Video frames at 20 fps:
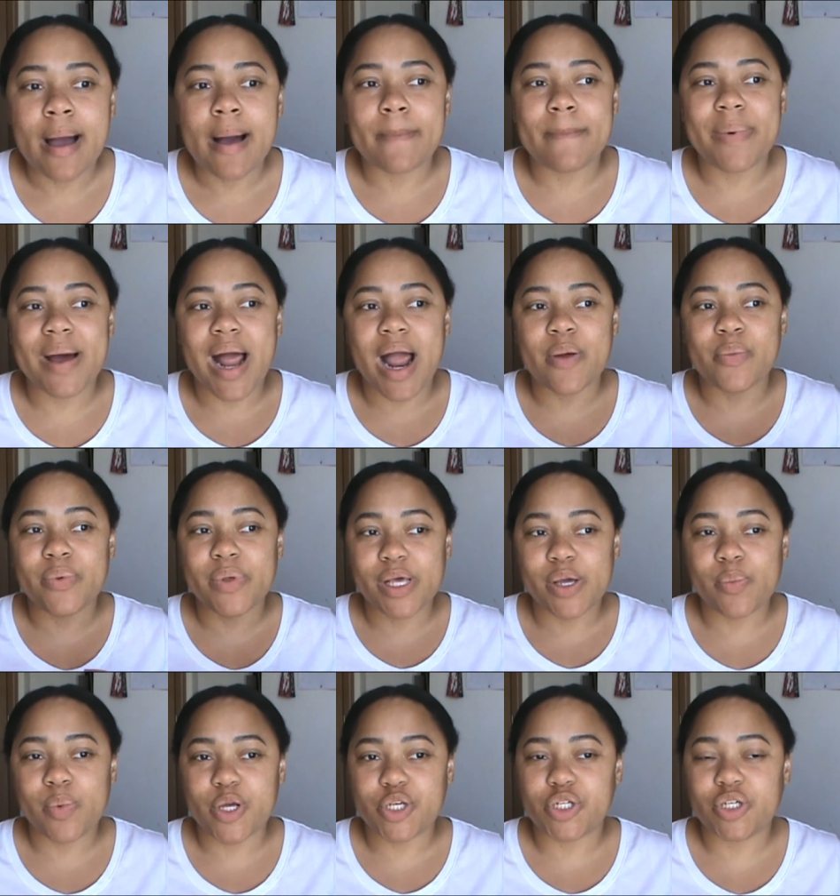But I really
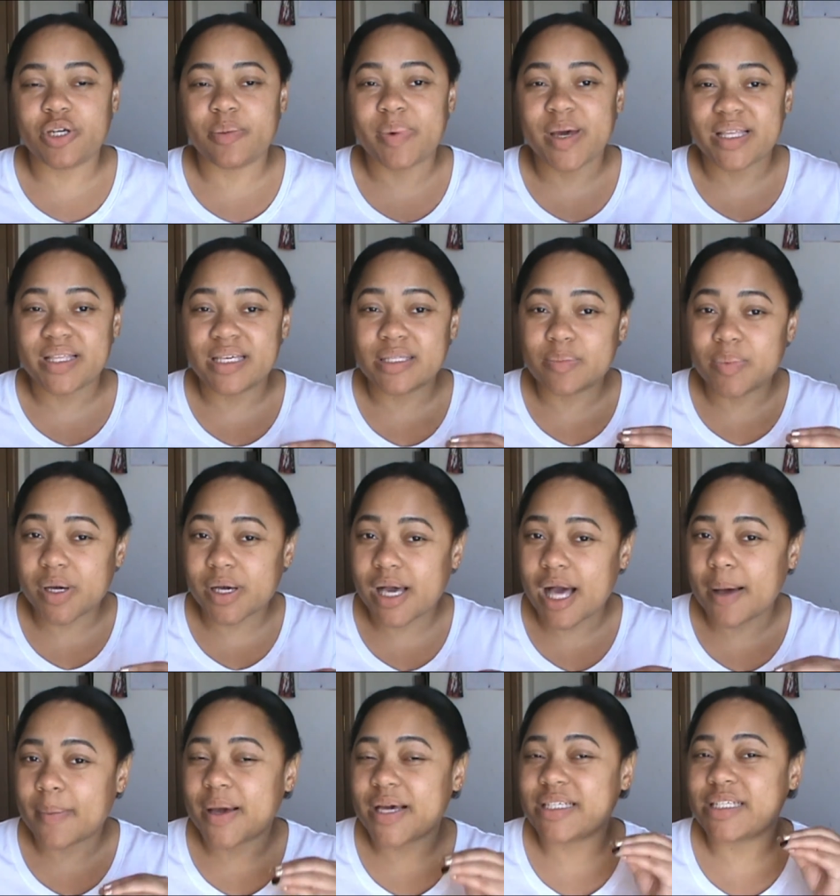want you to pick this book
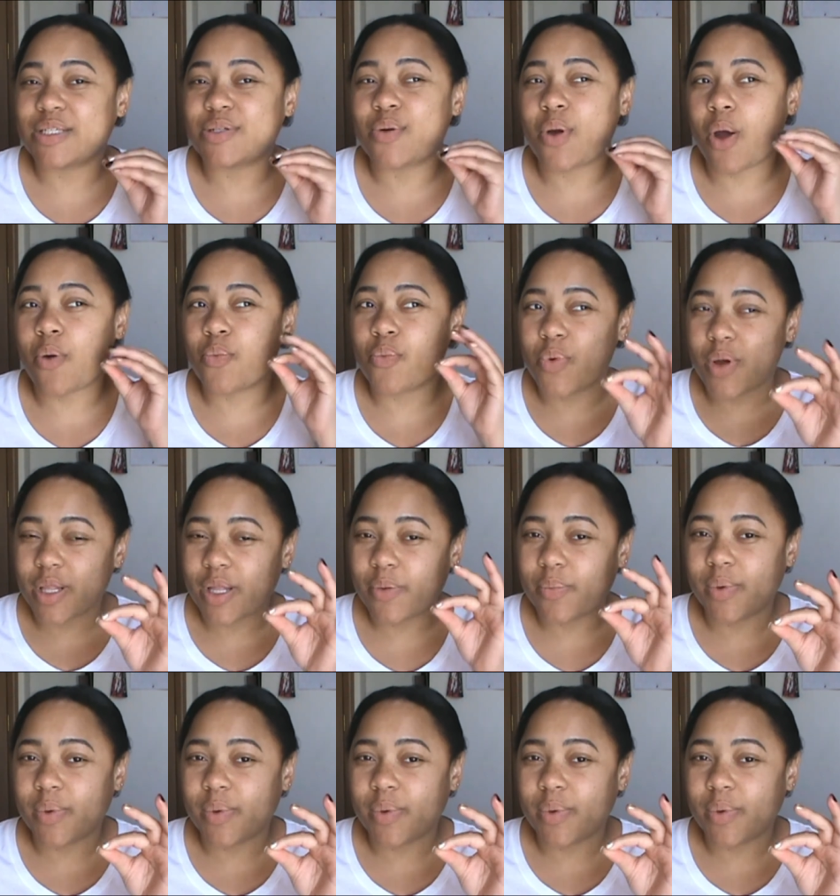up because it's a really,